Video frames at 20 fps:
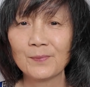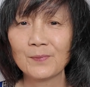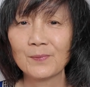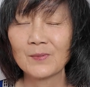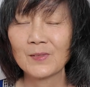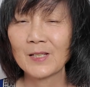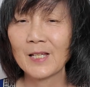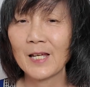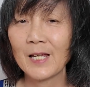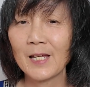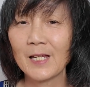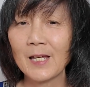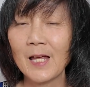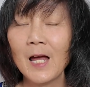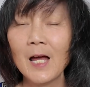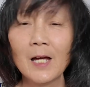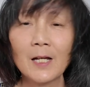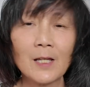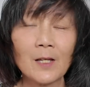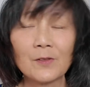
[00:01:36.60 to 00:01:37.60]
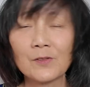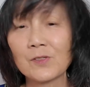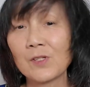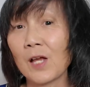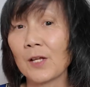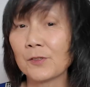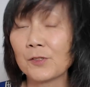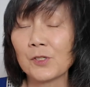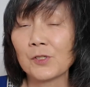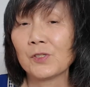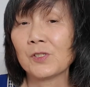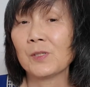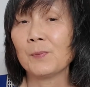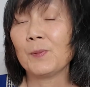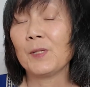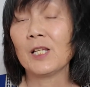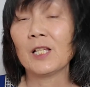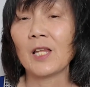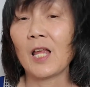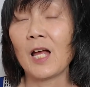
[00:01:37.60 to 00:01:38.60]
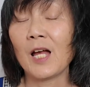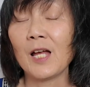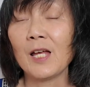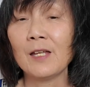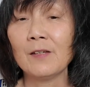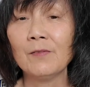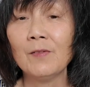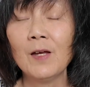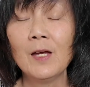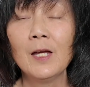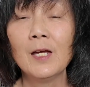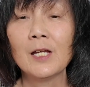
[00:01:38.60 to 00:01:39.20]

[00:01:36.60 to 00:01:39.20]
okay? And it's not just to be alive.